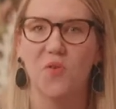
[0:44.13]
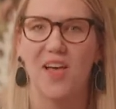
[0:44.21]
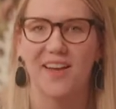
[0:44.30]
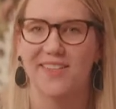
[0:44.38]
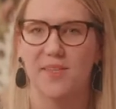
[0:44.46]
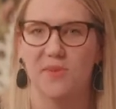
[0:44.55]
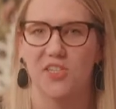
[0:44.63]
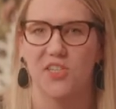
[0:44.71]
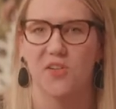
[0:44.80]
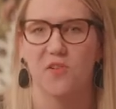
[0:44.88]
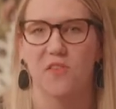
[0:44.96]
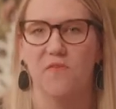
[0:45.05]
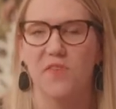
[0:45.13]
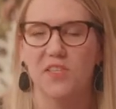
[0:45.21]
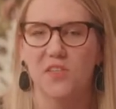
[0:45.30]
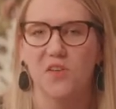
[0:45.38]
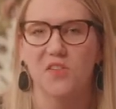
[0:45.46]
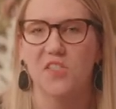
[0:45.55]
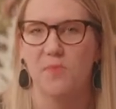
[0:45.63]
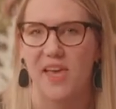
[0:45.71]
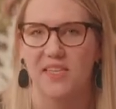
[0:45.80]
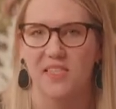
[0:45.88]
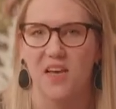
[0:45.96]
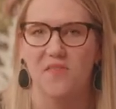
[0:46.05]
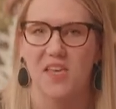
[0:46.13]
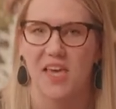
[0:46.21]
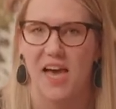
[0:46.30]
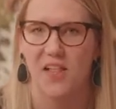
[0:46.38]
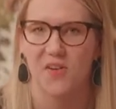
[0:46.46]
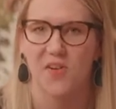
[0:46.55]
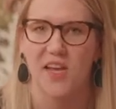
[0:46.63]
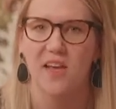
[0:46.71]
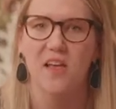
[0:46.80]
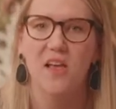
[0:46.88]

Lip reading: exhibition or the physical space of the gallery,